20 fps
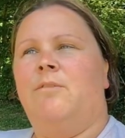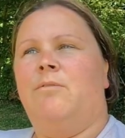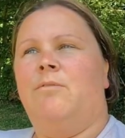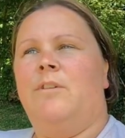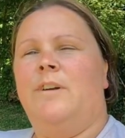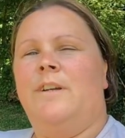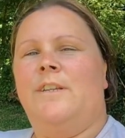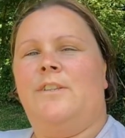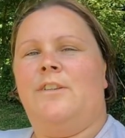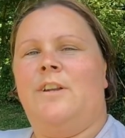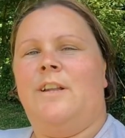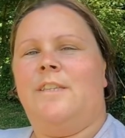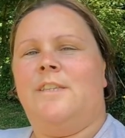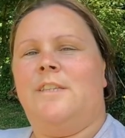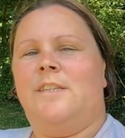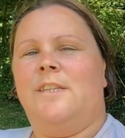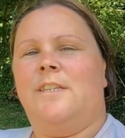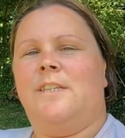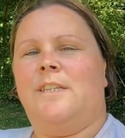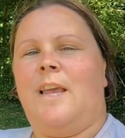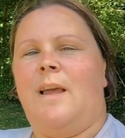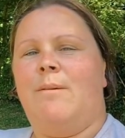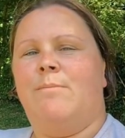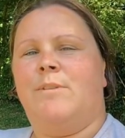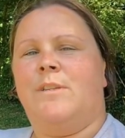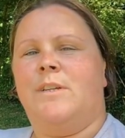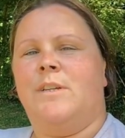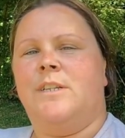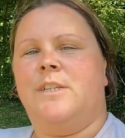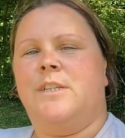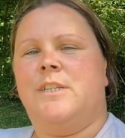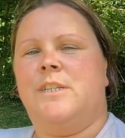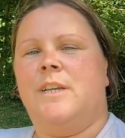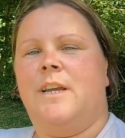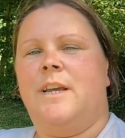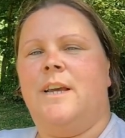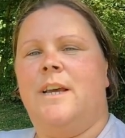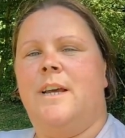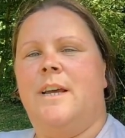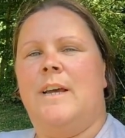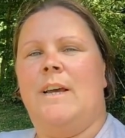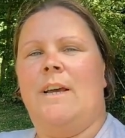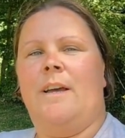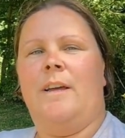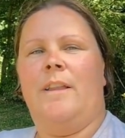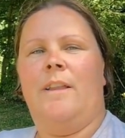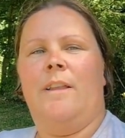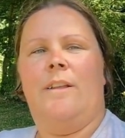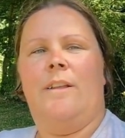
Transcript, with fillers: Right, so that's this campsite. Uh,